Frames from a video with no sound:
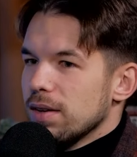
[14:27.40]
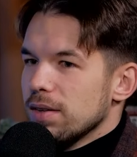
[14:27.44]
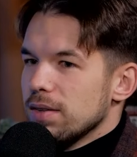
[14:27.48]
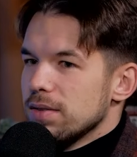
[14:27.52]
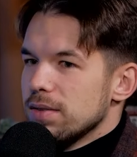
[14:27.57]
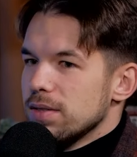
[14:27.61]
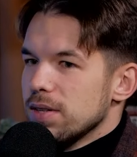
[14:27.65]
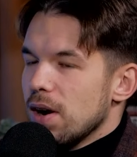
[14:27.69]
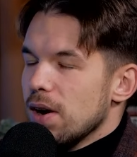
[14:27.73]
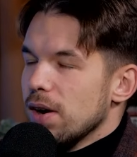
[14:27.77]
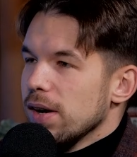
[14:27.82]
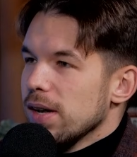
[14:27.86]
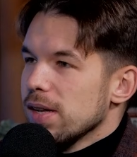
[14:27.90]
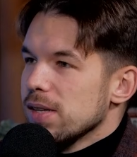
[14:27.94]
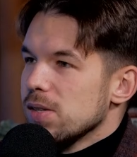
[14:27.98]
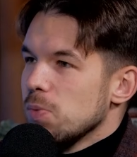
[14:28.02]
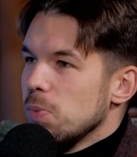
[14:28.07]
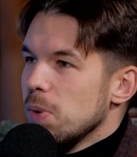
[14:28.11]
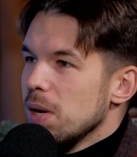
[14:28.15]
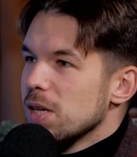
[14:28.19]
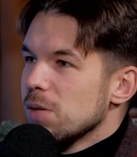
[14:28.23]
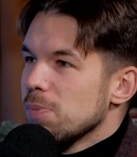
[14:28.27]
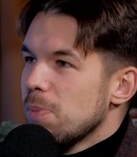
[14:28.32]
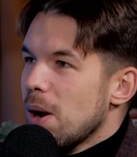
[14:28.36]
targets,
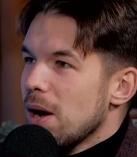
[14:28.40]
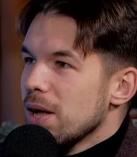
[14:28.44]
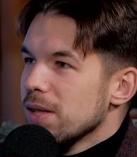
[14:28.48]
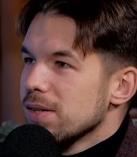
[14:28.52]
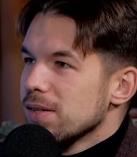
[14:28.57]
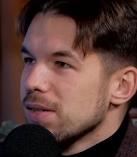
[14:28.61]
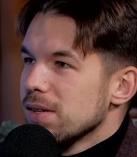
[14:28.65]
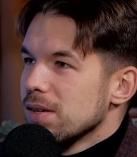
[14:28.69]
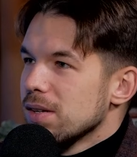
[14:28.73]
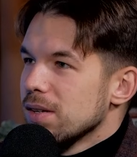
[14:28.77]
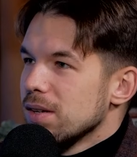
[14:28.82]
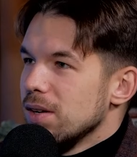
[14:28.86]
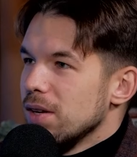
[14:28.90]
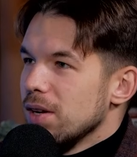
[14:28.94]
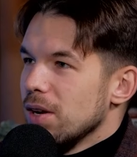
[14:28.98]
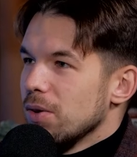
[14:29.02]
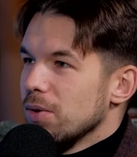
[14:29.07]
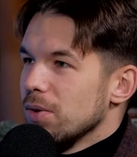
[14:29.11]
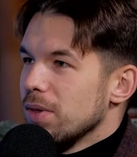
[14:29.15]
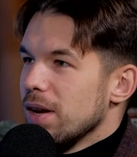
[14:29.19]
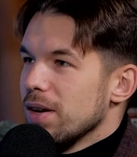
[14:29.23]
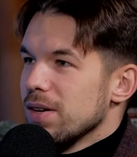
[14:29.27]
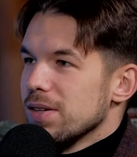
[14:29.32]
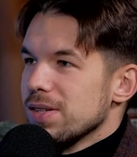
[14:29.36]
weak spots.
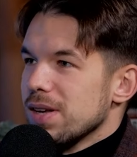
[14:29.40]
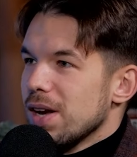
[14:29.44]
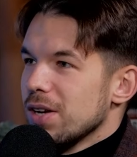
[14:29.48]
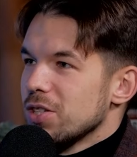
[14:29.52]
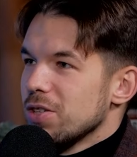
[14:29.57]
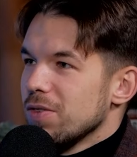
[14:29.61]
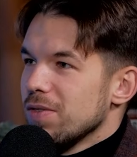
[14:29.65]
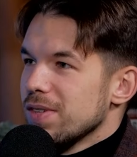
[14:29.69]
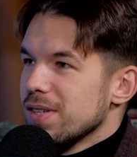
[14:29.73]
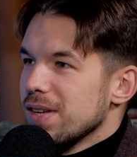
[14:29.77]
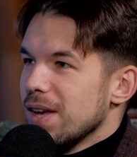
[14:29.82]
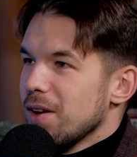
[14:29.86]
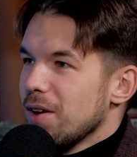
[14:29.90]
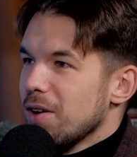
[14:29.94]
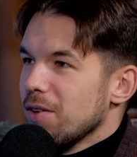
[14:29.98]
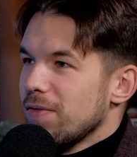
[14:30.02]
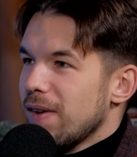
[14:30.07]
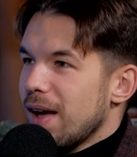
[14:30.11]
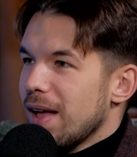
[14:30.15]
There's Sasha Vezenkov,